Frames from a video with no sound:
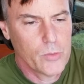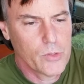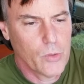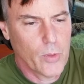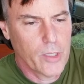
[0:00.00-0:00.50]

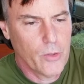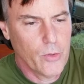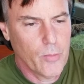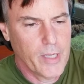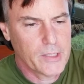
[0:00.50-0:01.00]
so you want to do
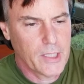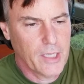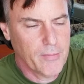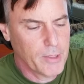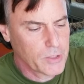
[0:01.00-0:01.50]
your best to
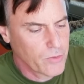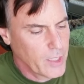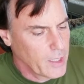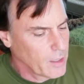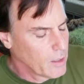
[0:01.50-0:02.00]
keep it
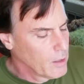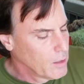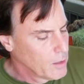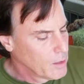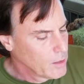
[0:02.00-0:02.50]
straight.
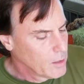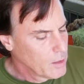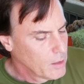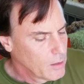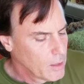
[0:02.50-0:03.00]

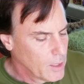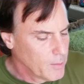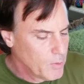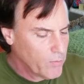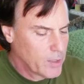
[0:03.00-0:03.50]
And
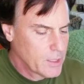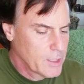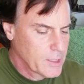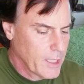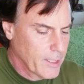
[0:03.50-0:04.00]
move on to the
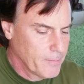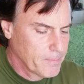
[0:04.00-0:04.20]
second.